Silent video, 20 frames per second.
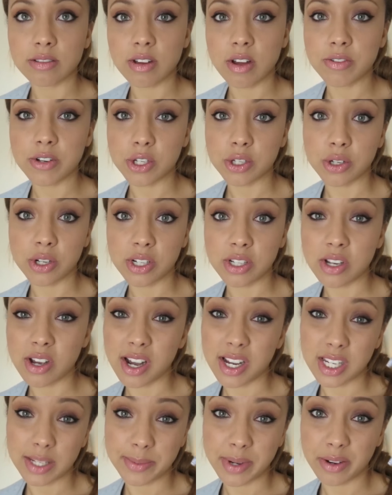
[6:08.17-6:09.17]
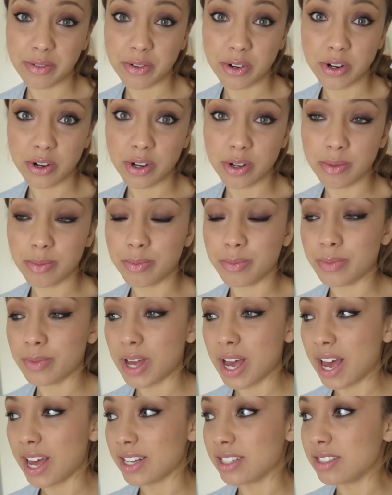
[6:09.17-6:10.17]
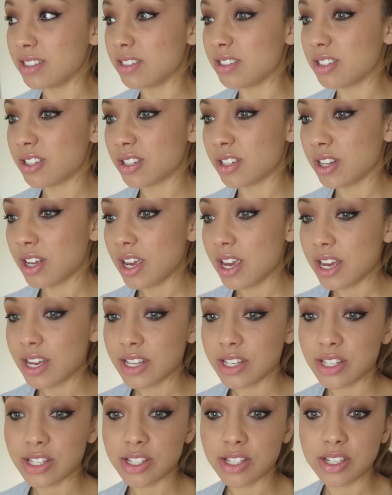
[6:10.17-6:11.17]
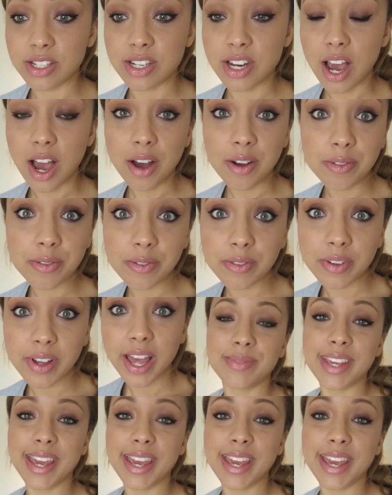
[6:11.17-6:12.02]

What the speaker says: I've just got to tidy my room and stuff.